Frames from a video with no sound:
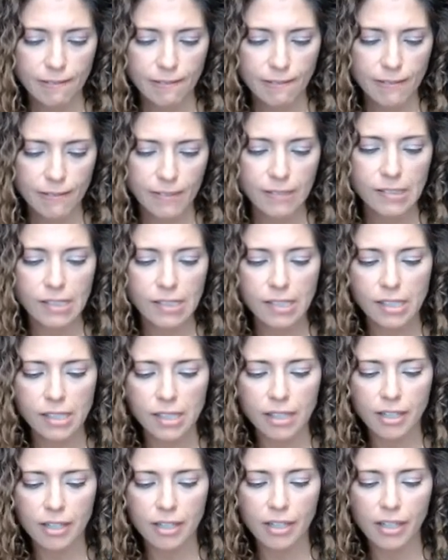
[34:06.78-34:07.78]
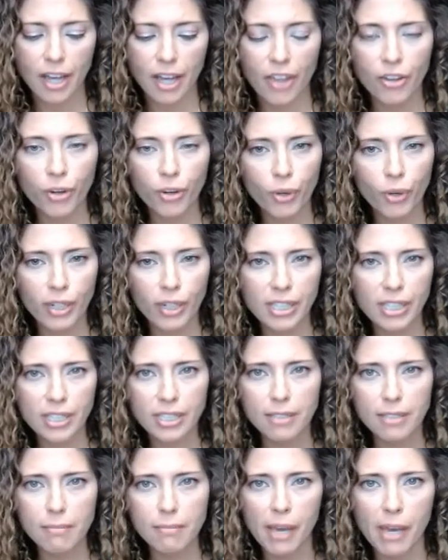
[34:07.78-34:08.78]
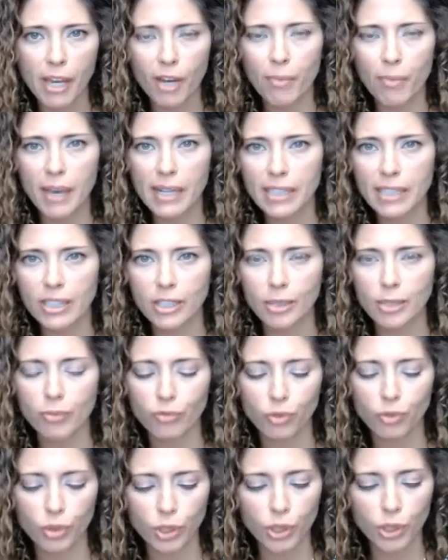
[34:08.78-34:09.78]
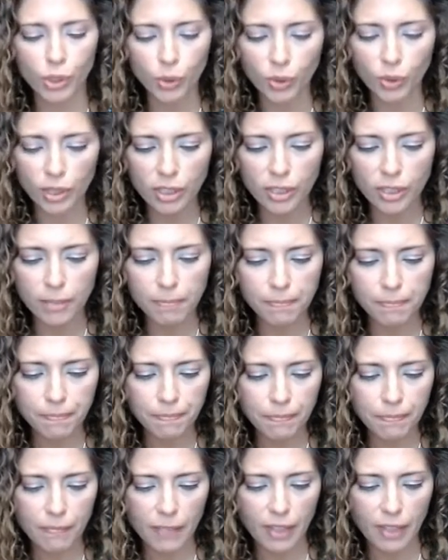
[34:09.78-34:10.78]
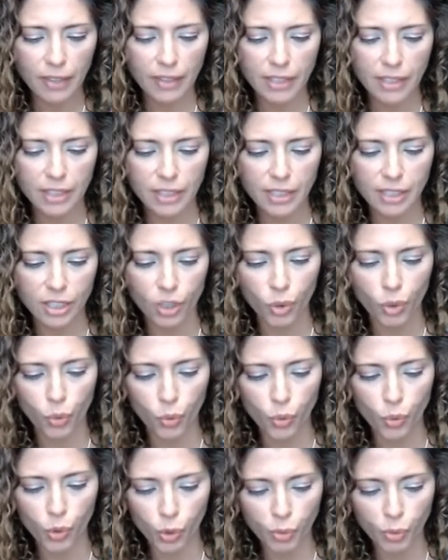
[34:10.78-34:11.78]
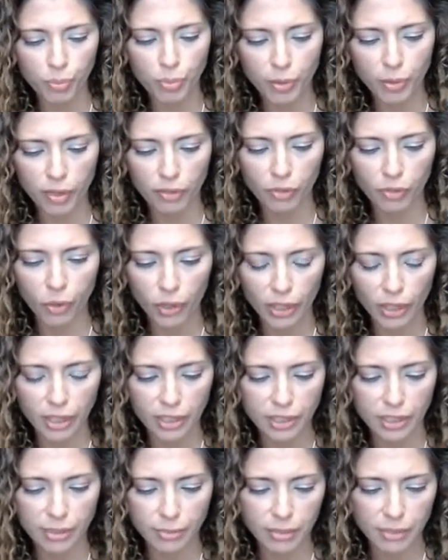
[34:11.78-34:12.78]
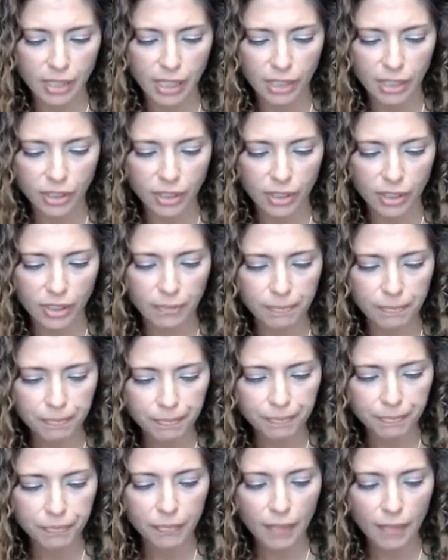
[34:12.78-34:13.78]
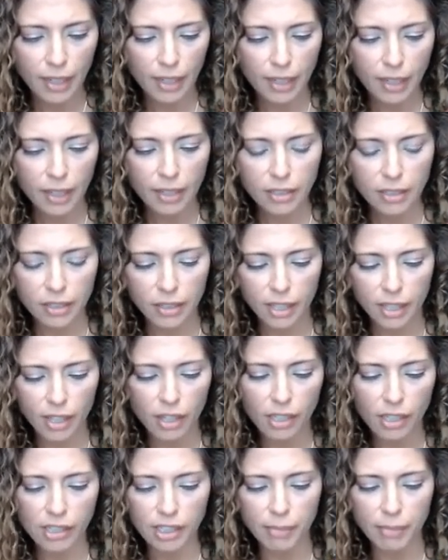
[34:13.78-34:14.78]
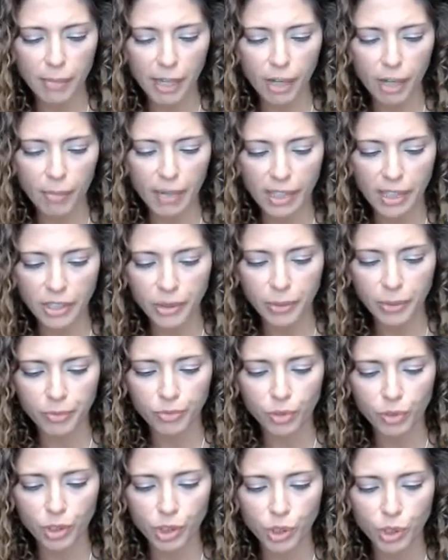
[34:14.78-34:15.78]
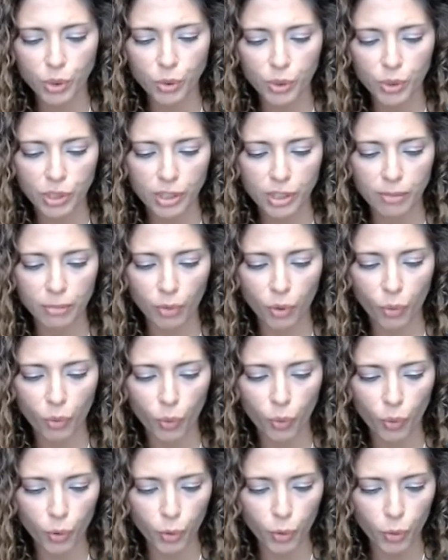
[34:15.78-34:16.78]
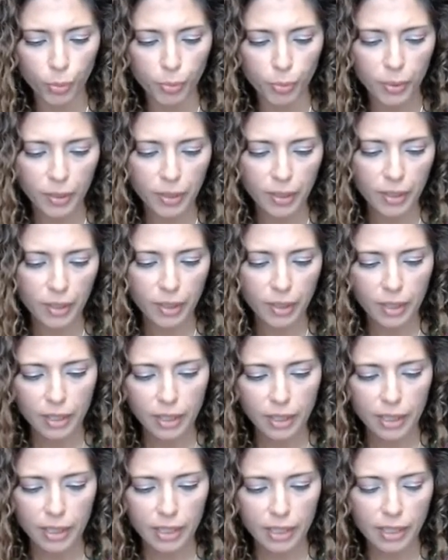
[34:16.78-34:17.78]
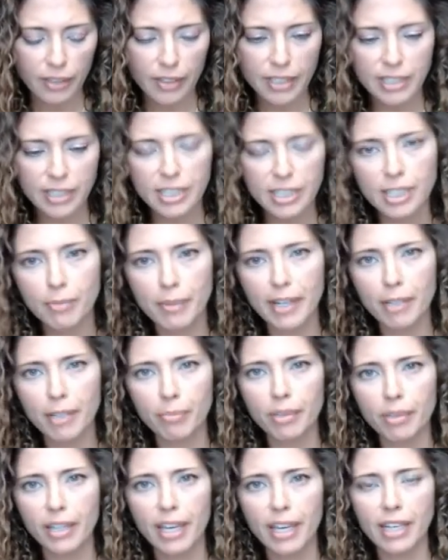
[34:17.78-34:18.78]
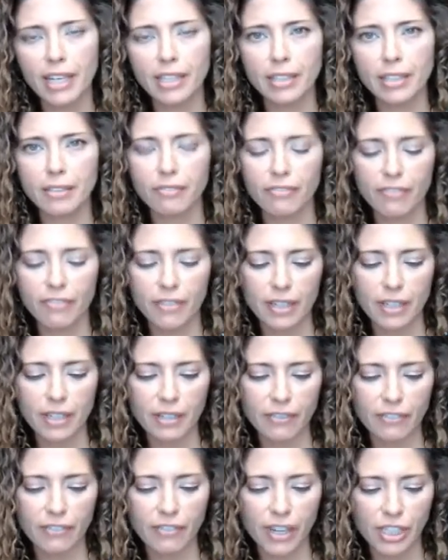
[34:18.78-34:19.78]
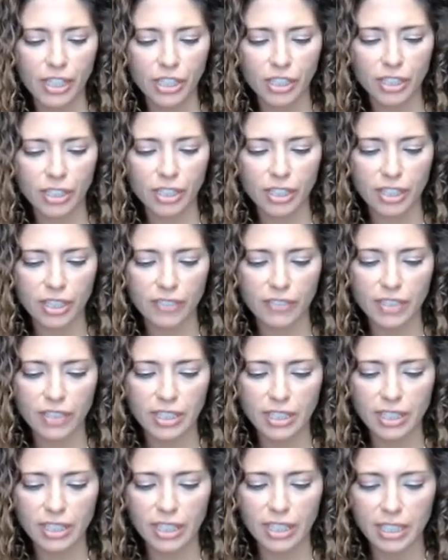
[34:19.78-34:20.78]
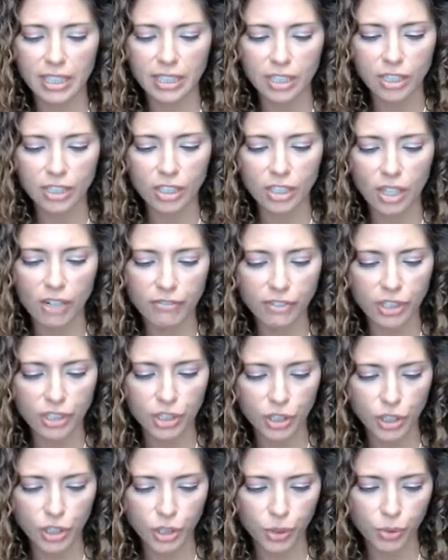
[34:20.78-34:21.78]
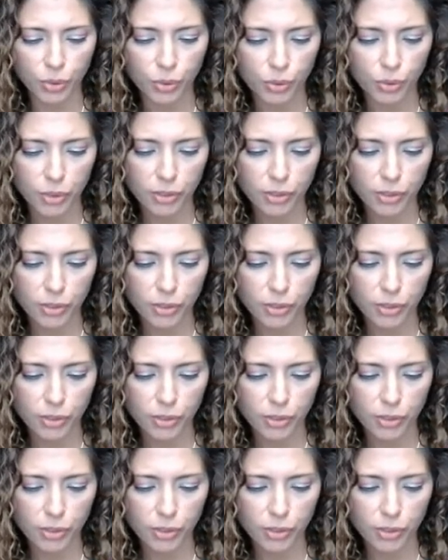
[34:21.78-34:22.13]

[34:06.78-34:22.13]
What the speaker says: Another organism, Mycobacterium fortuatum, and this is a group of organisms actually. So they call it the Mycobacterium fortuatum group. And this has been implicated in infections of the skin and soft tissues.